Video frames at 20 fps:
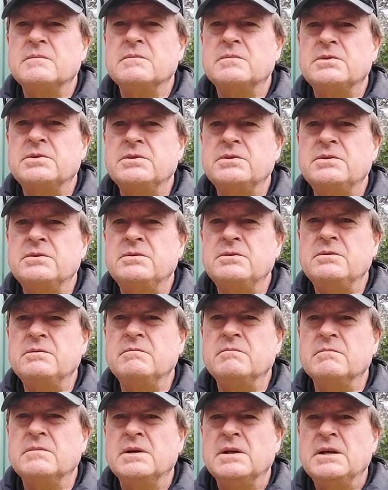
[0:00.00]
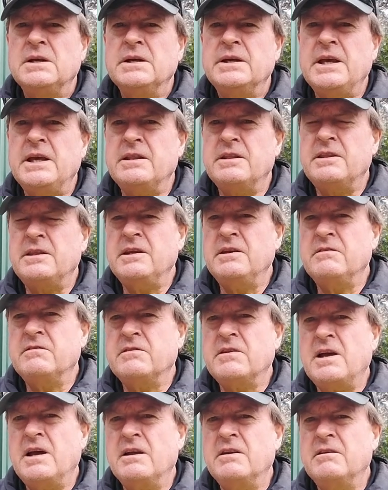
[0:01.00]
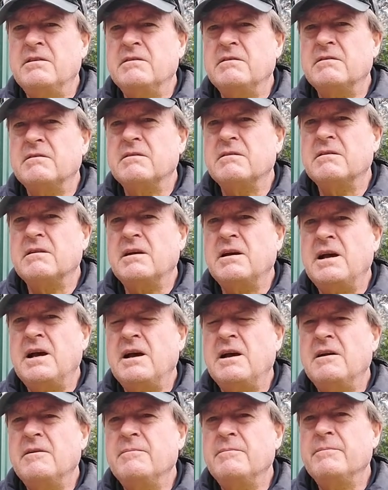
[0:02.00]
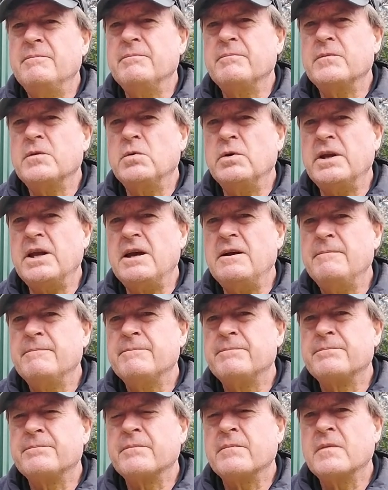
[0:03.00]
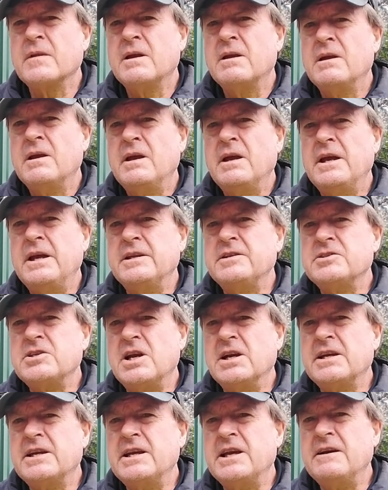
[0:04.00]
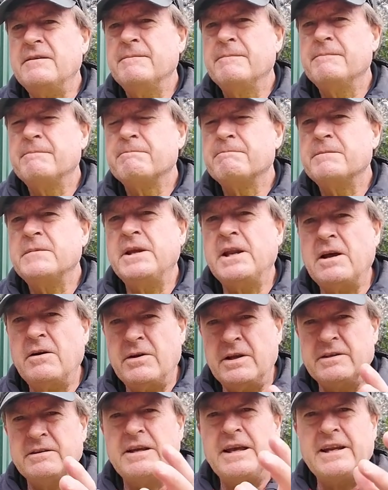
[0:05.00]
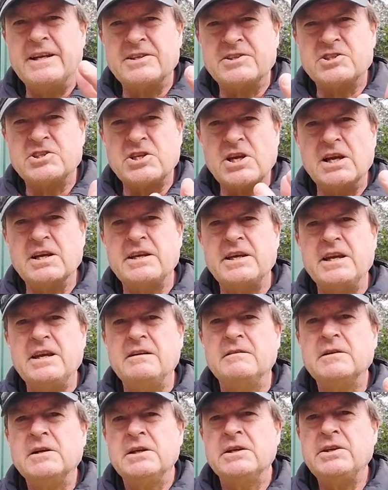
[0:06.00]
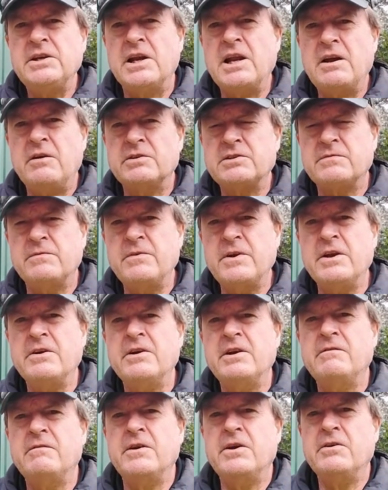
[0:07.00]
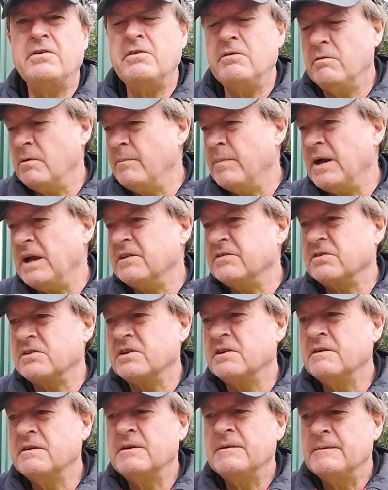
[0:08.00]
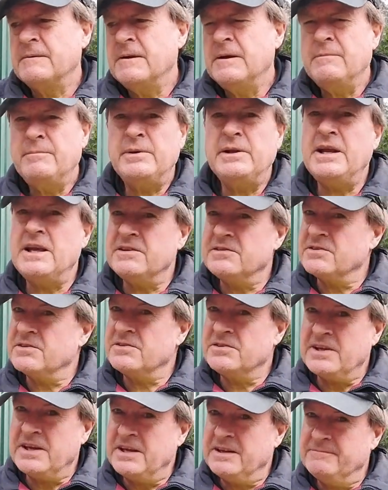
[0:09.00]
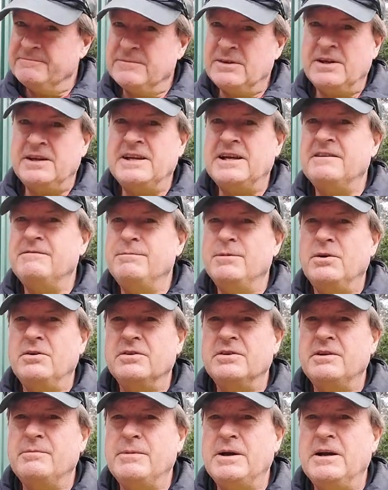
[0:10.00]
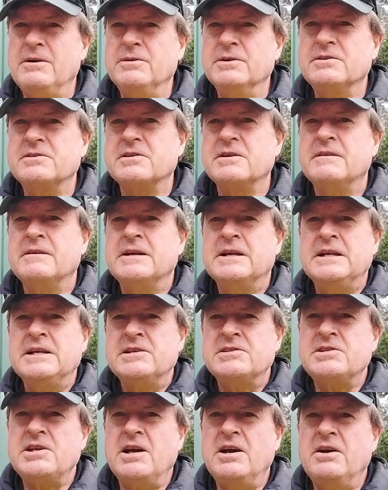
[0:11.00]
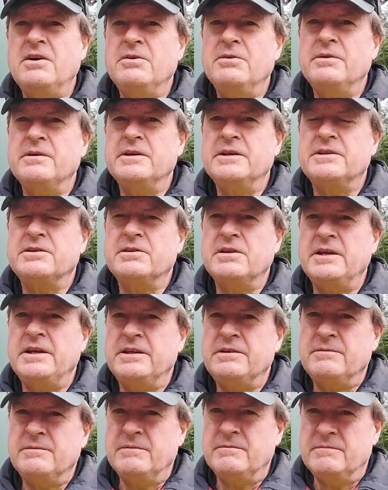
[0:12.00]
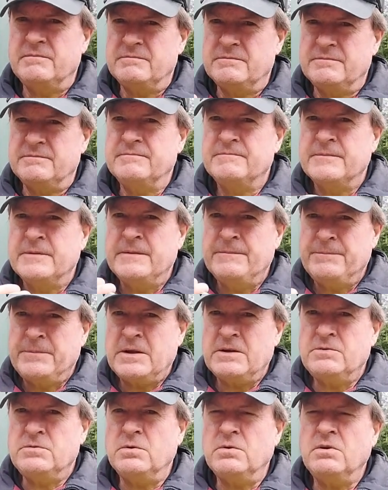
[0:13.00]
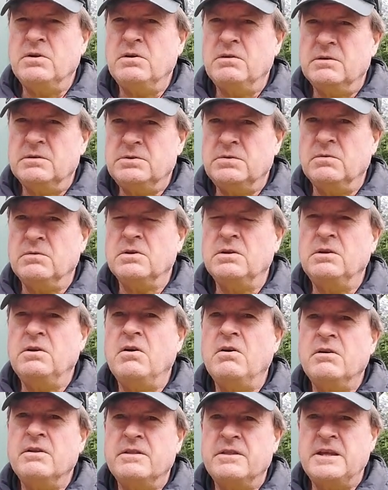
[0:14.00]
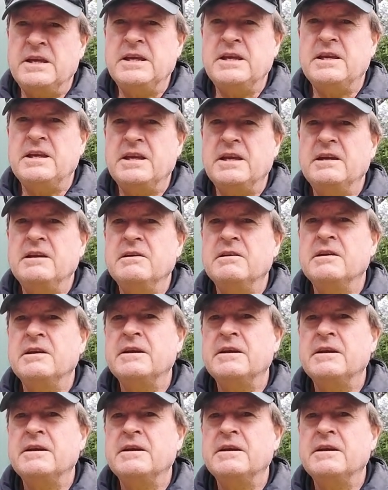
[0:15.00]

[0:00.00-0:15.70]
to get things done quicker and chunkier. You know, and it's chunkier. You know, it's very, very robust. But as I said, I love my Honda mowers. So it took a lot of thinking